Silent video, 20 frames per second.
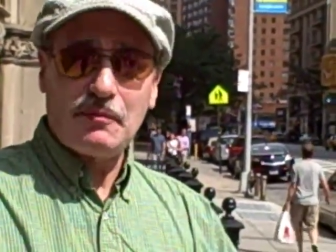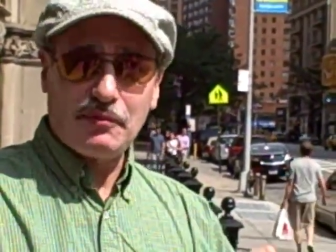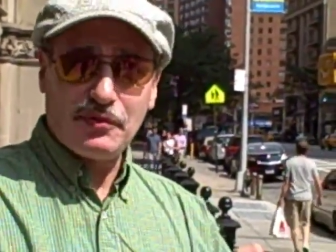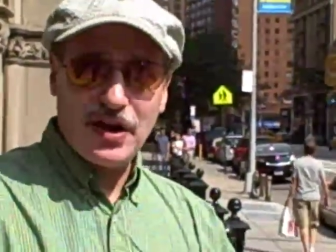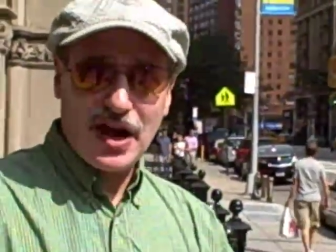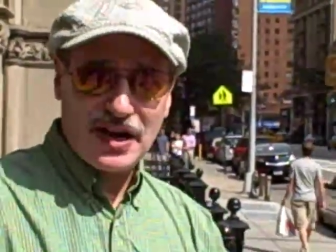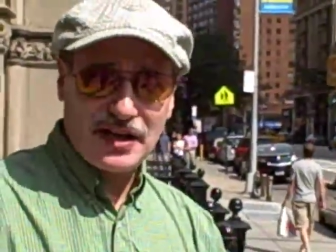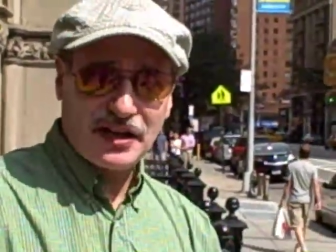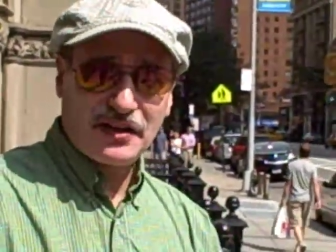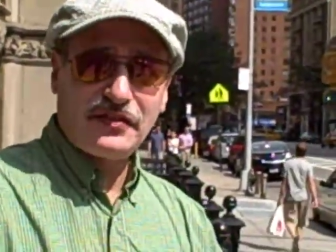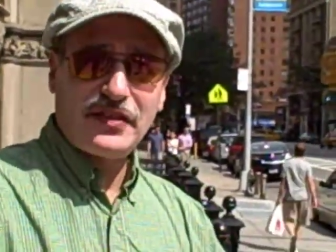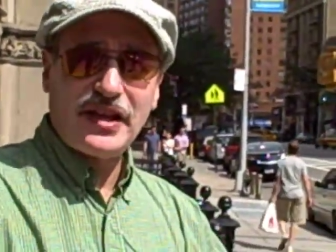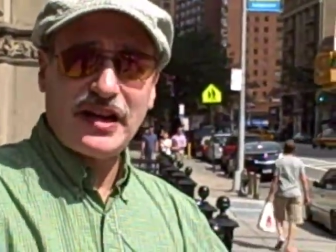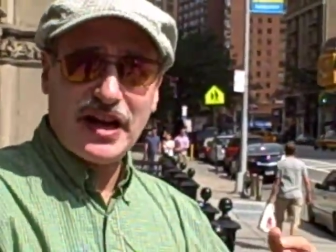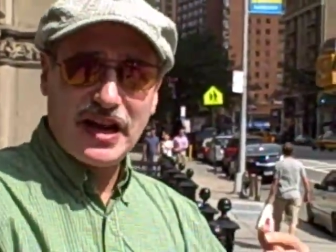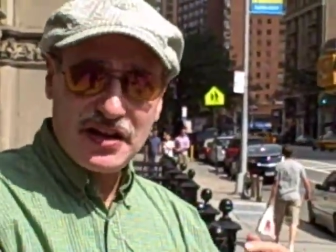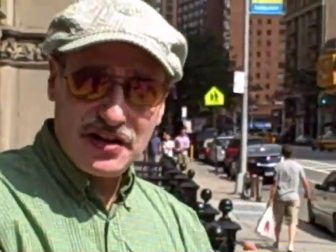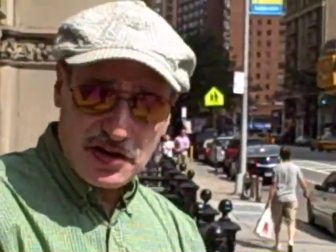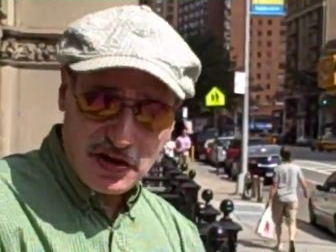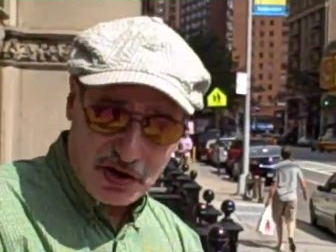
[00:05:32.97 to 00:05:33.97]
a product
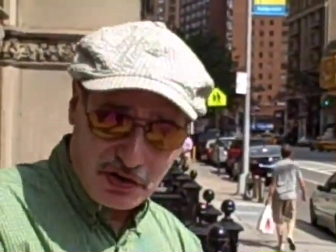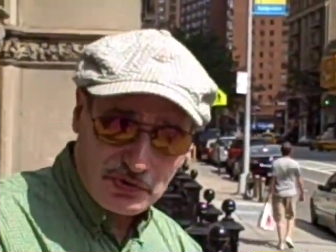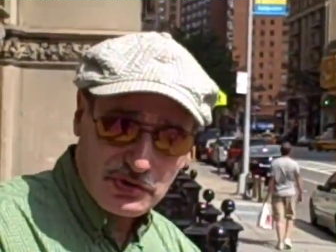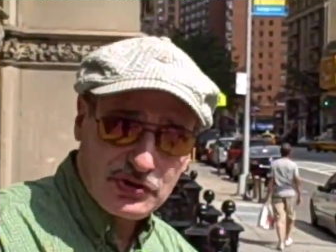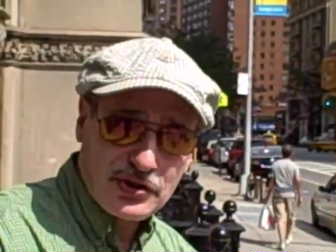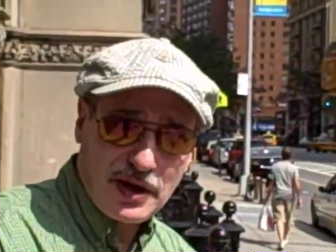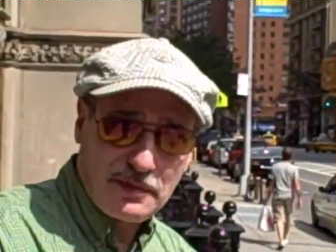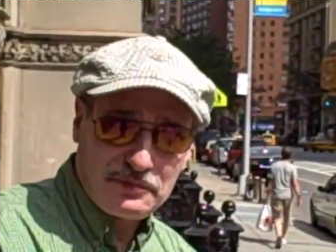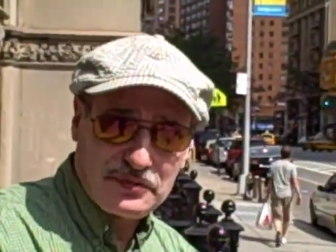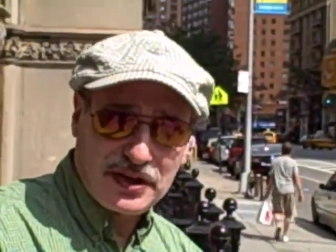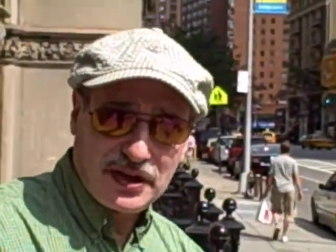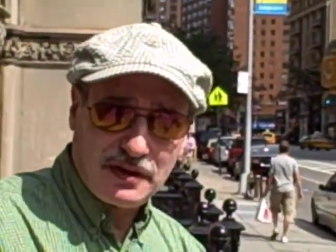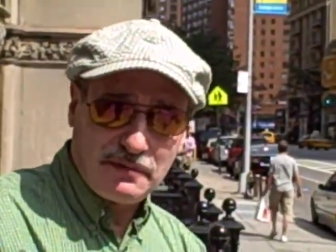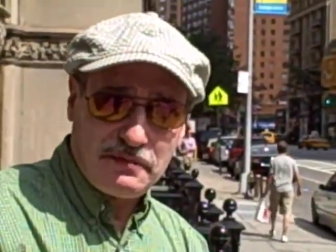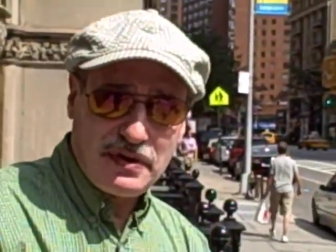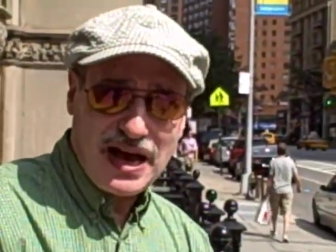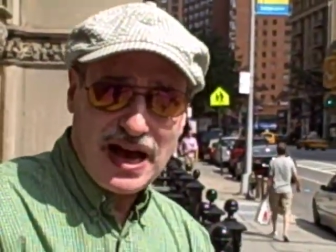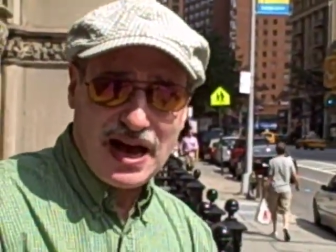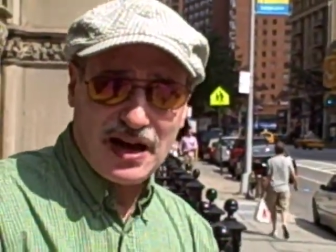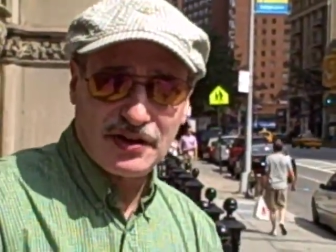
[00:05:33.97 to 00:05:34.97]
that I know something
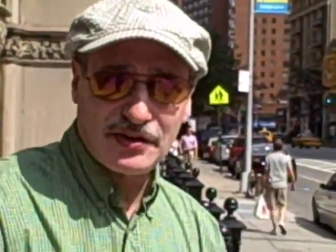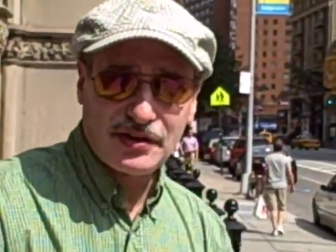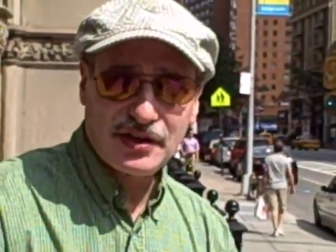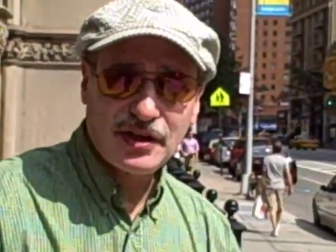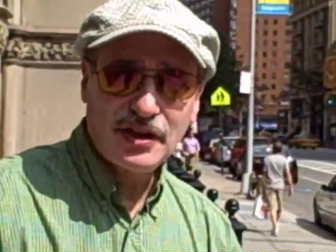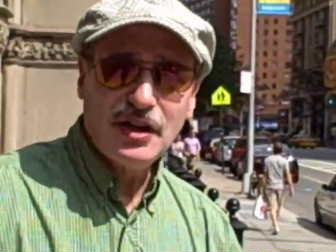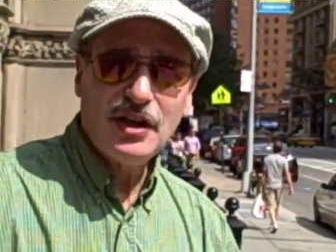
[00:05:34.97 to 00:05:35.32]
about.